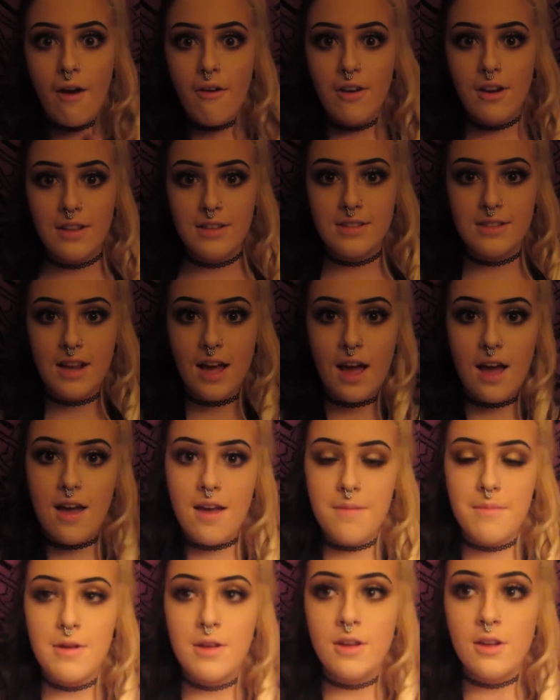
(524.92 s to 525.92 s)
It's
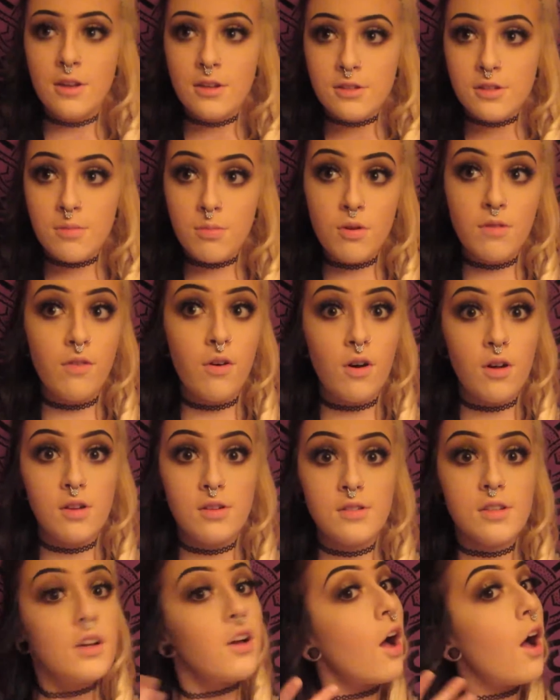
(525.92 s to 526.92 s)
time to move on
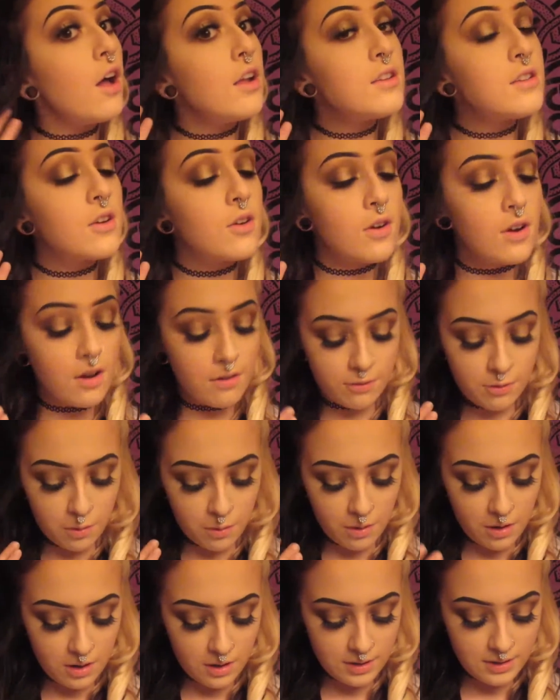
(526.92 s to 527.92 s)
to contour, of
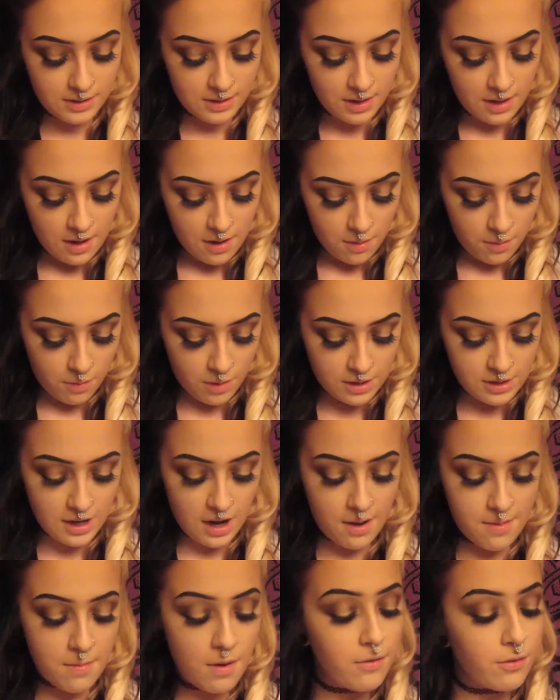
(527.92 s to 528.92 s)
course, which
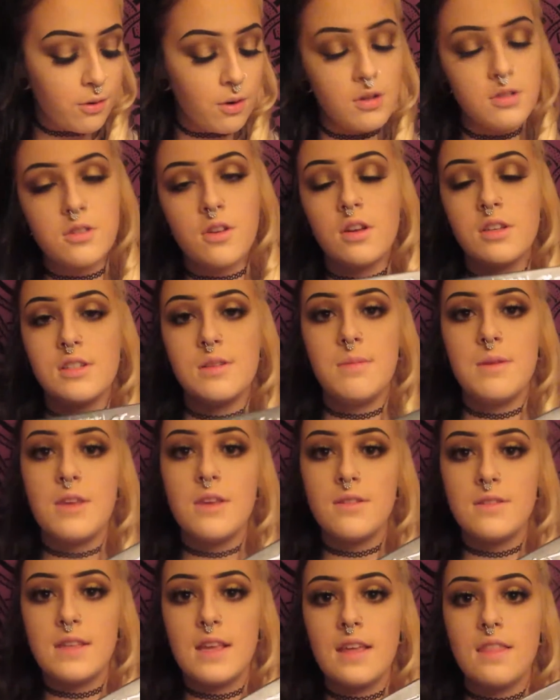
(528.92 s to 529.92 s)
I'm of course going to be
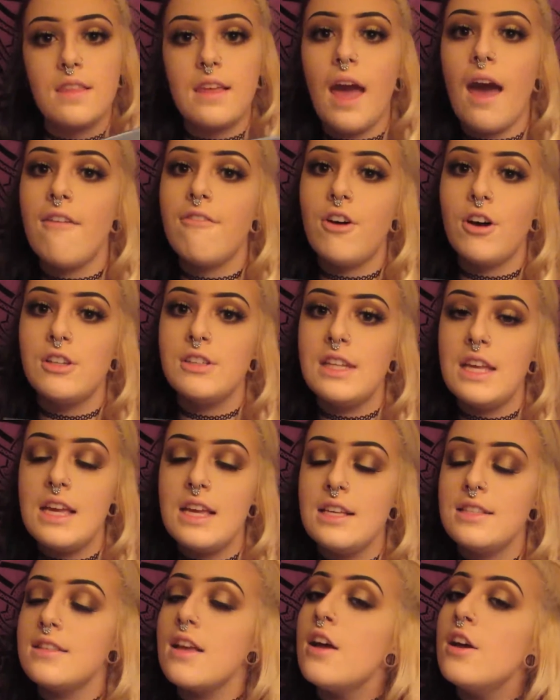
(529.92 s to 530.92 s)
using Kat Von
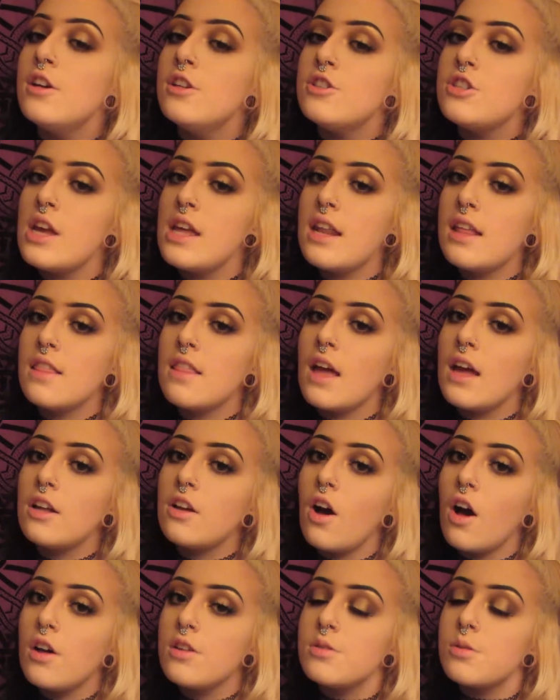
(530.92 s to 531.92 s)
D's Shade+Light
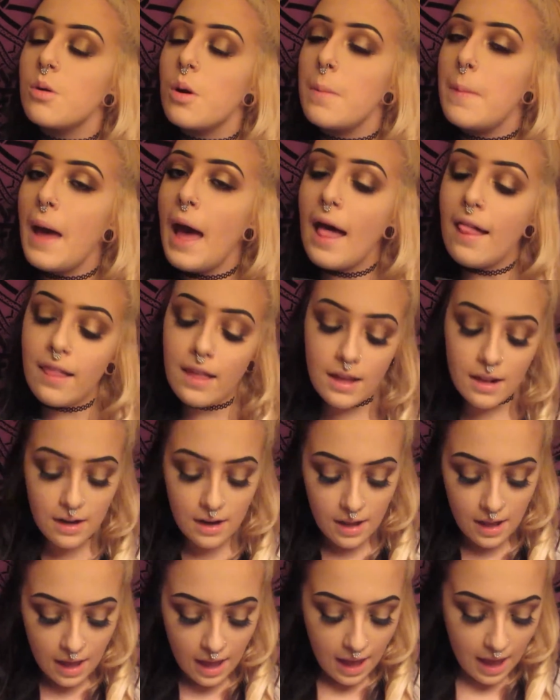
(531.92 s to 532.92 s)
contour palette
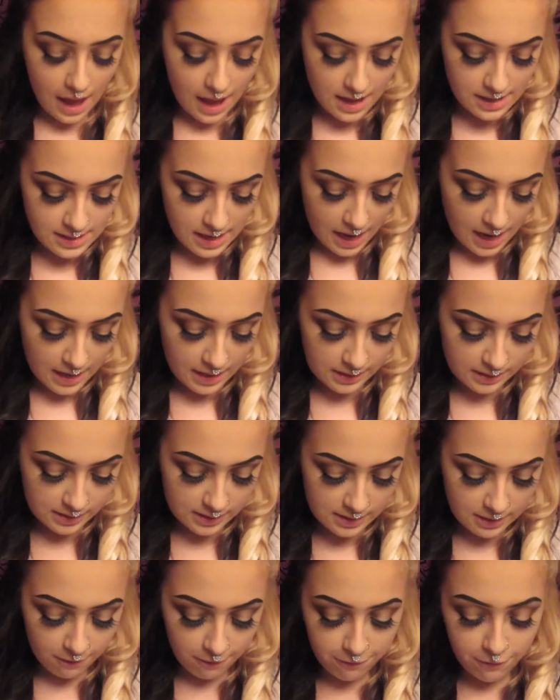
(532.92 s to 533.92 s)
and a
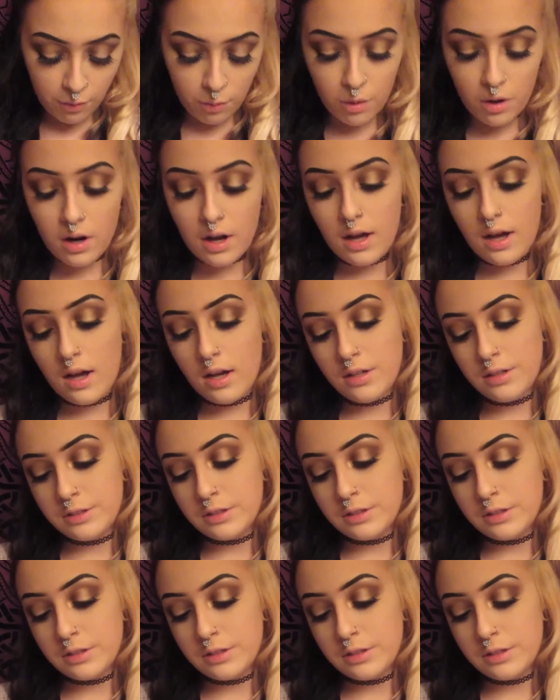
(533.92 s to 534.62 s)
Sephora